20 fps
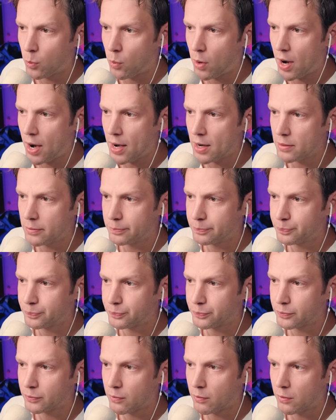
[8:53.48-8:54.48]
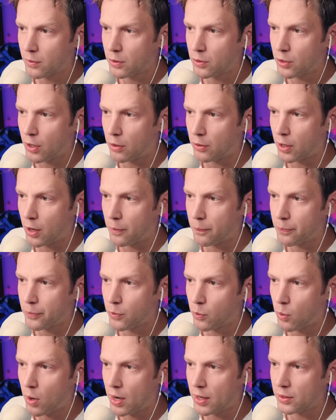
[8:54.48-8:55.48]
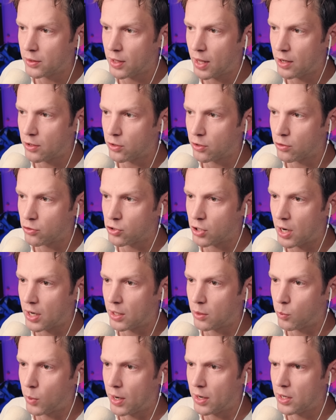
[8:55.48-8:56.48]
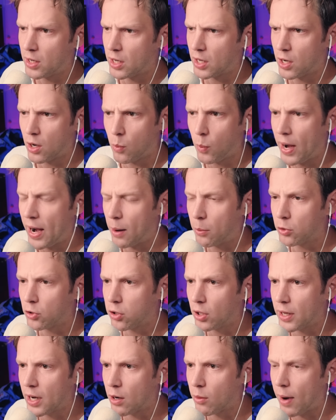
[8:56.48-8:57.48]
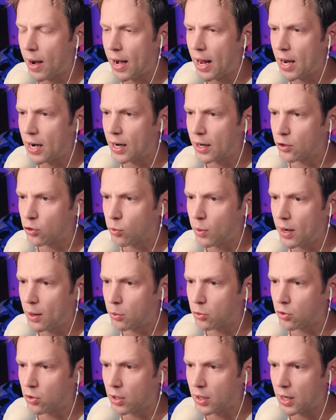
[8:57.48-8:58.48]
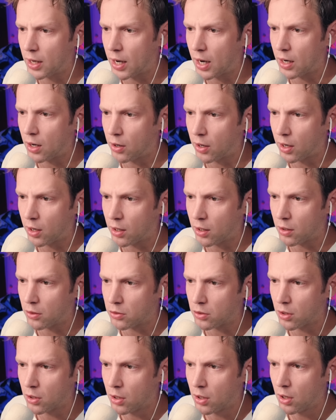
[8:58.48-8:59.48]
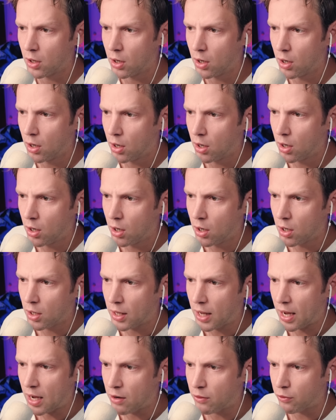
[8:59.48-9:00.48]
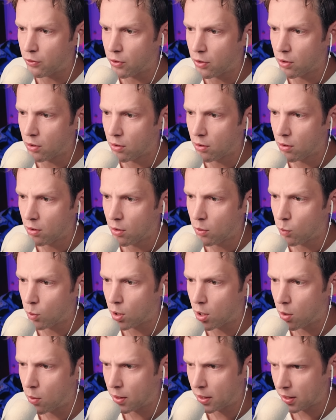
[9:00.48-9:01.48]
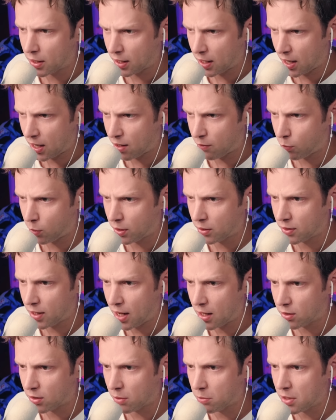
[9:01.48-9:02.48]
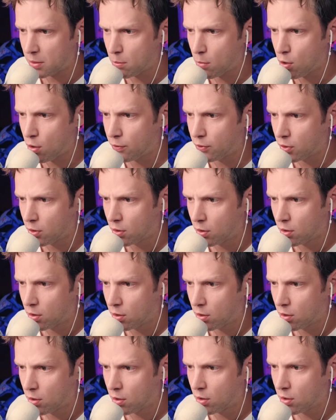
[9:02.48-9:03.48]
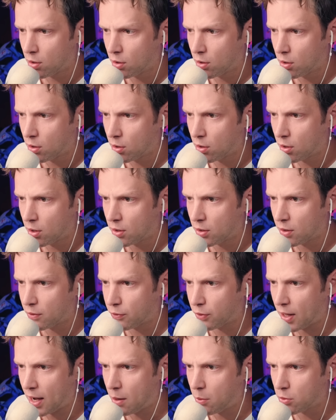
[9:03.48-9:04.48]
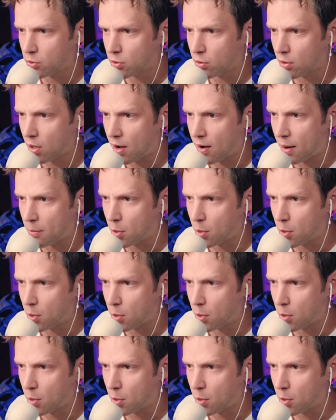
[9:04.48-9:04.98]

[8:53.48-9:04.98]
Why? Don't know. Why is that so shiny? Where did it go? Wait, I was looking right at it. I swear I was looking at it. Okay, here it goes. Cave. We're going in the cave. What is that? Something moved. Is it flowers or law?